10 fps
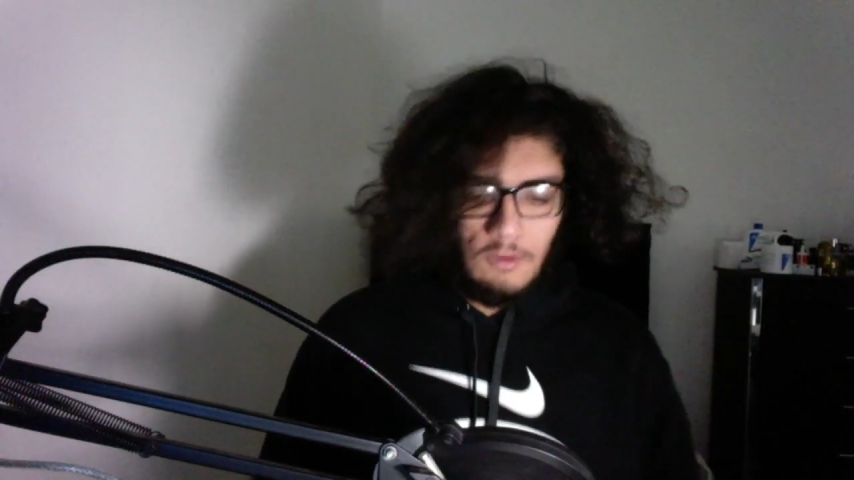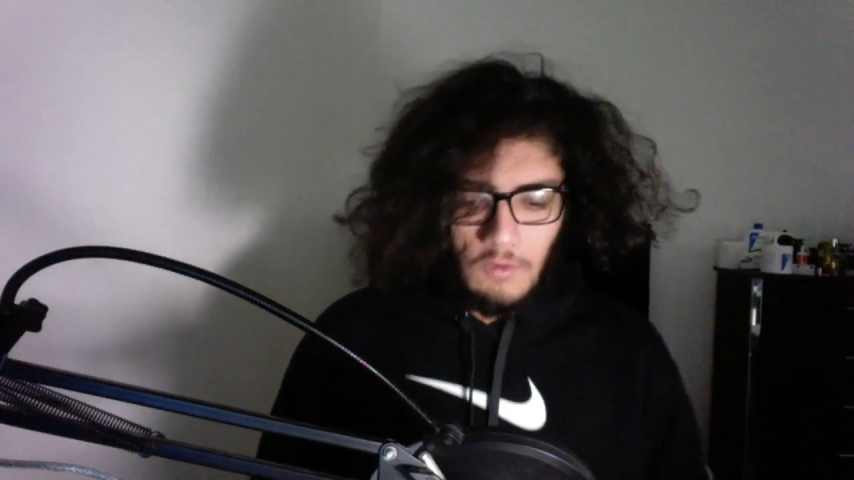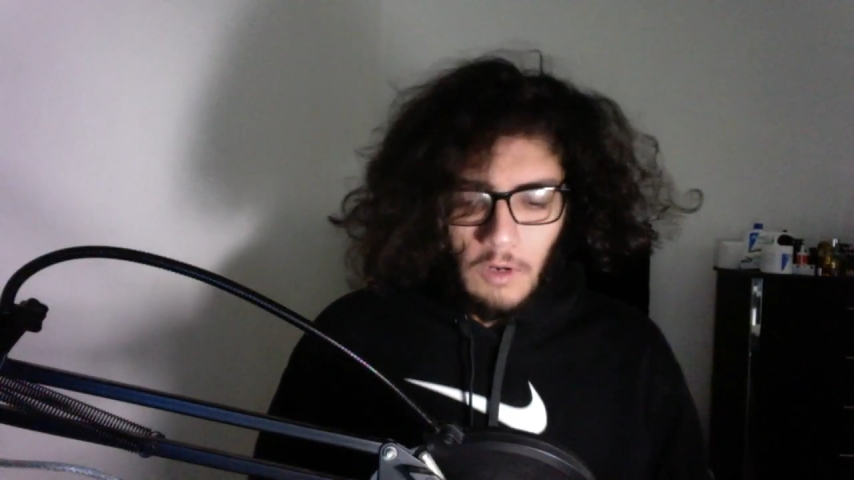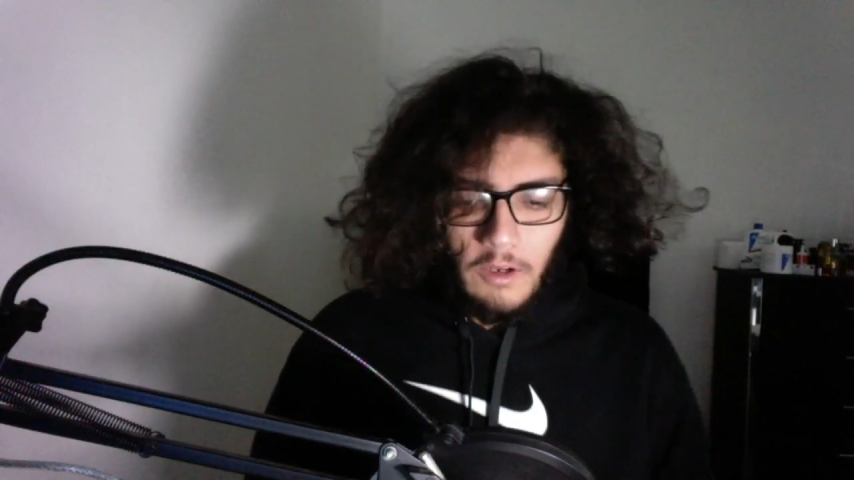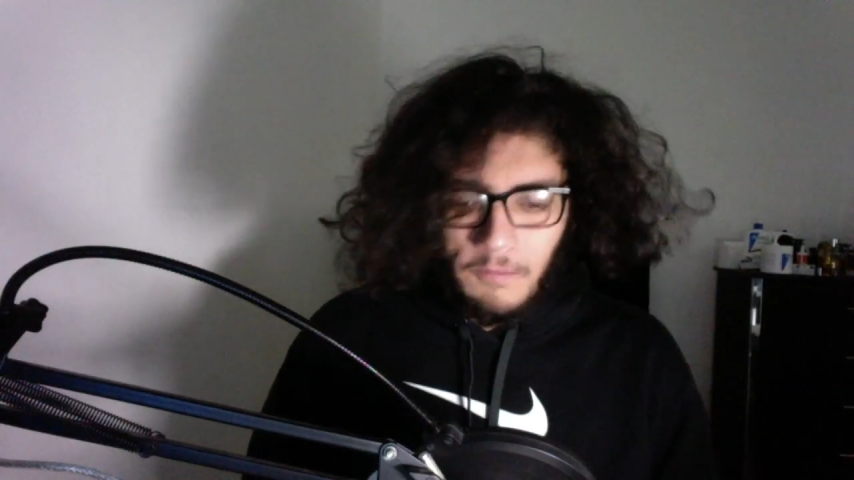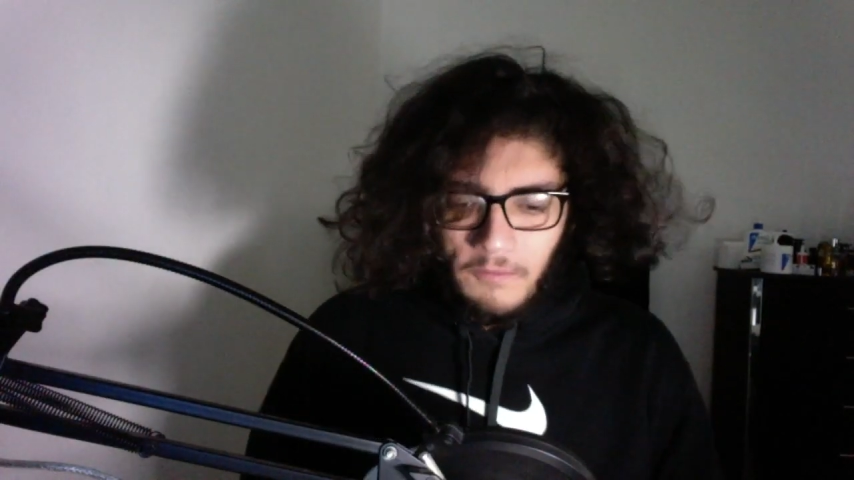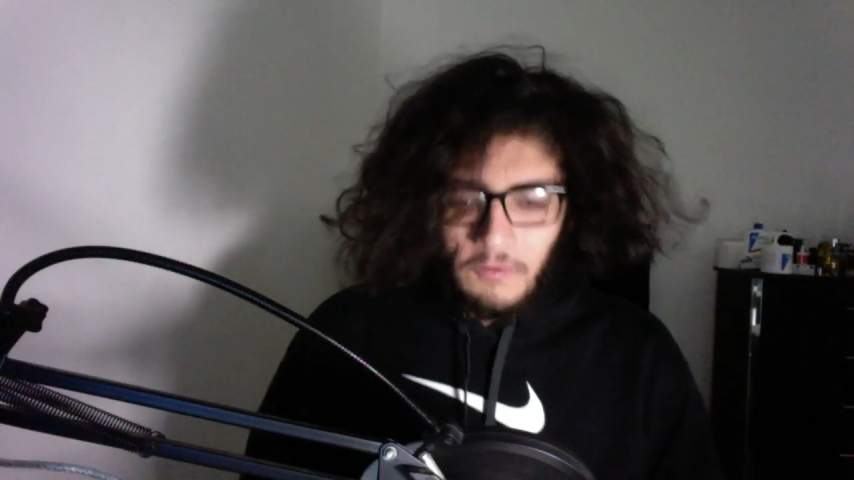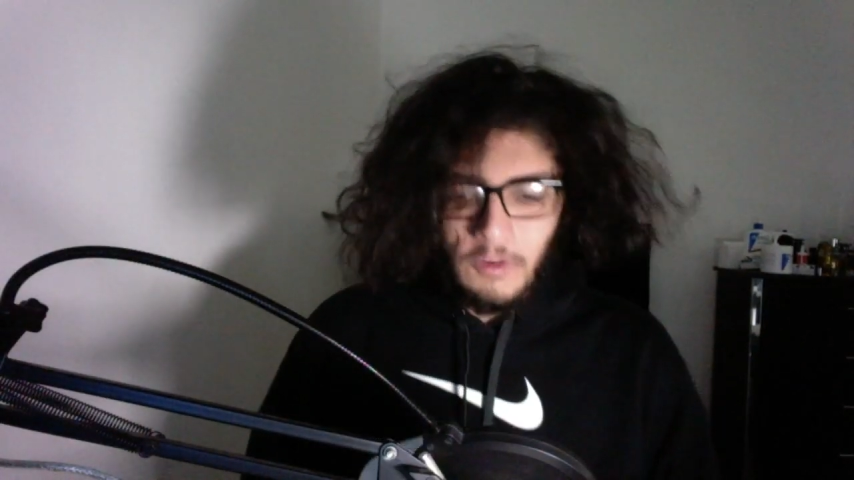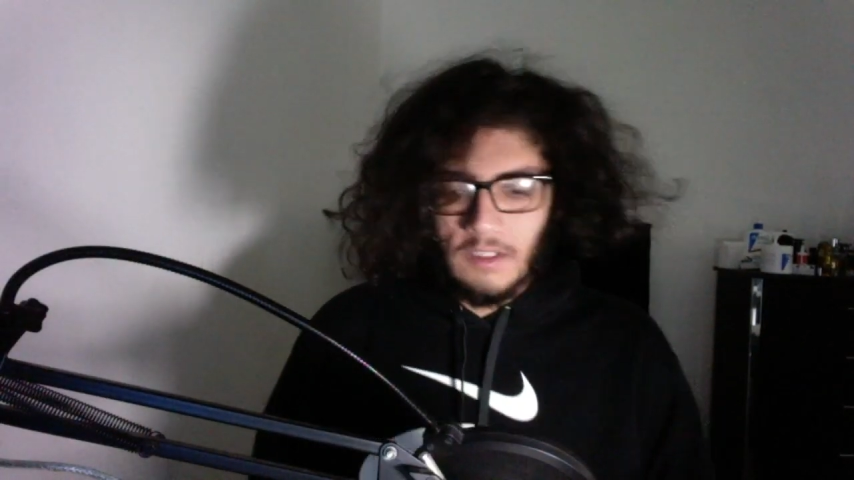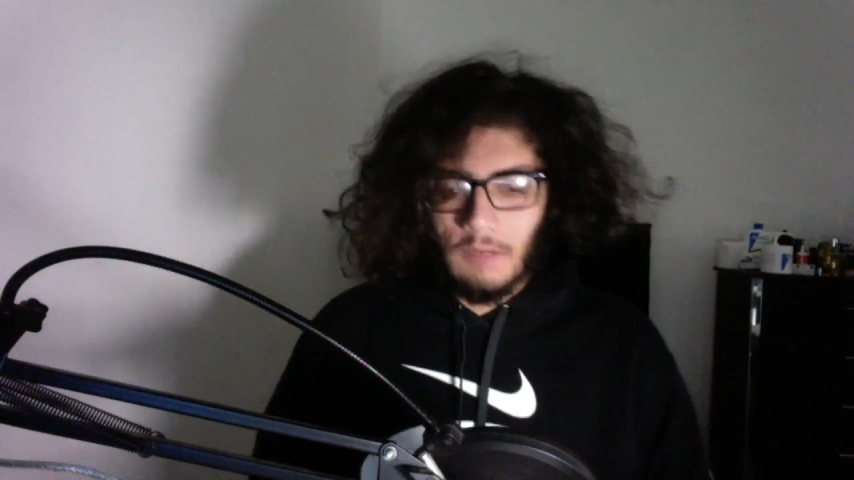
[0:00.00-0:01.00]
right? For
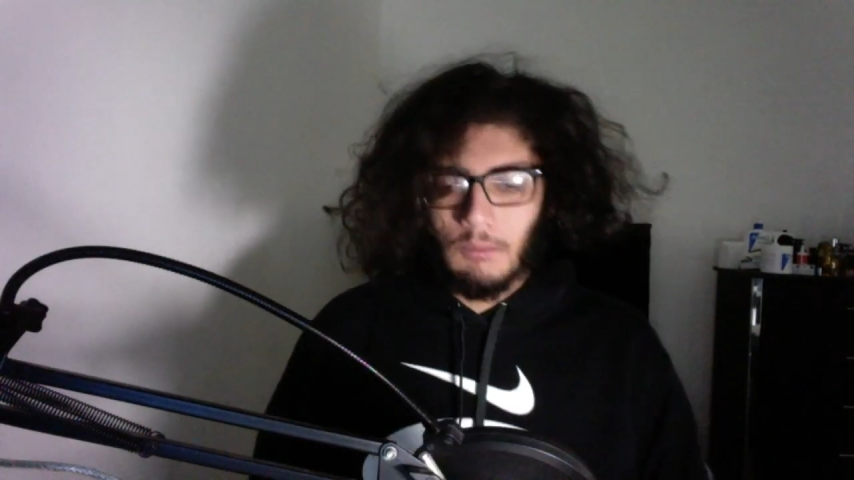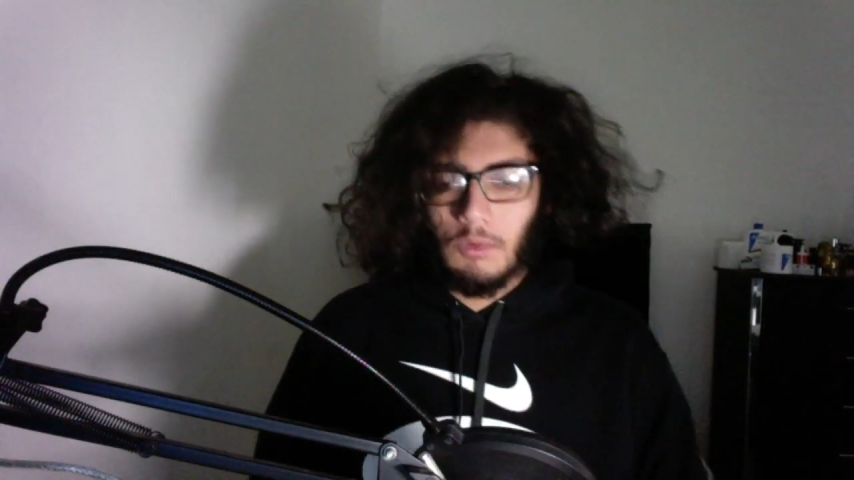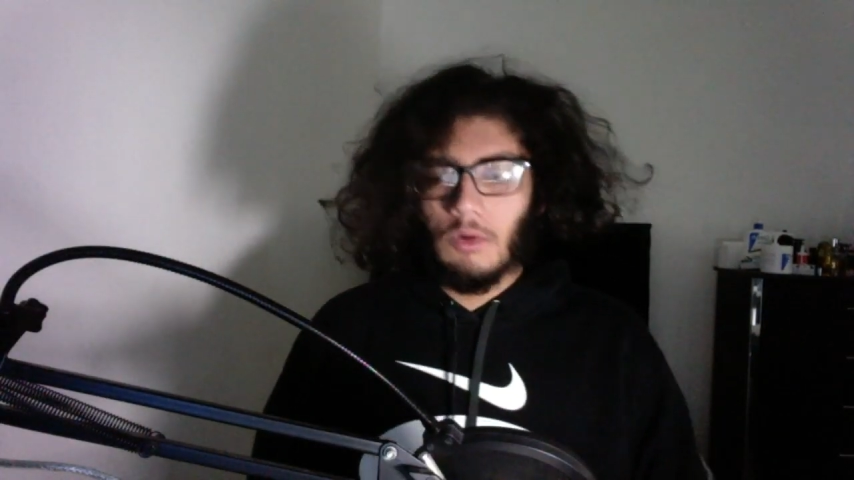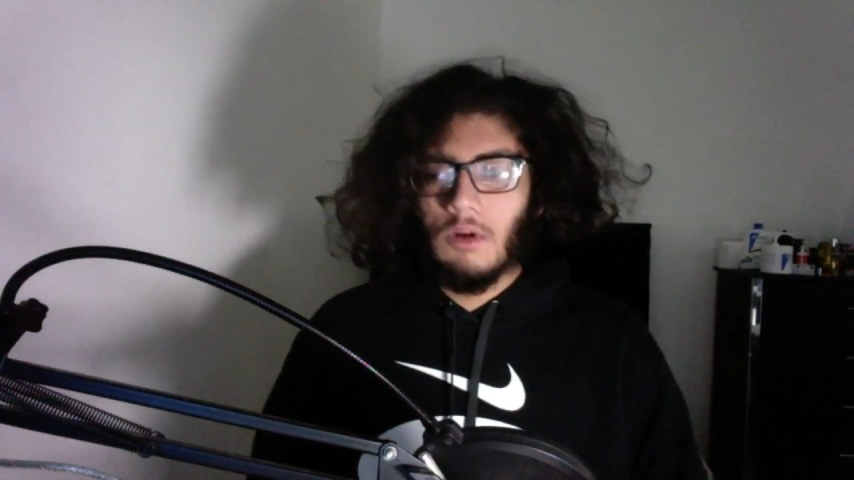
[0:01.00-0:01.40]
example,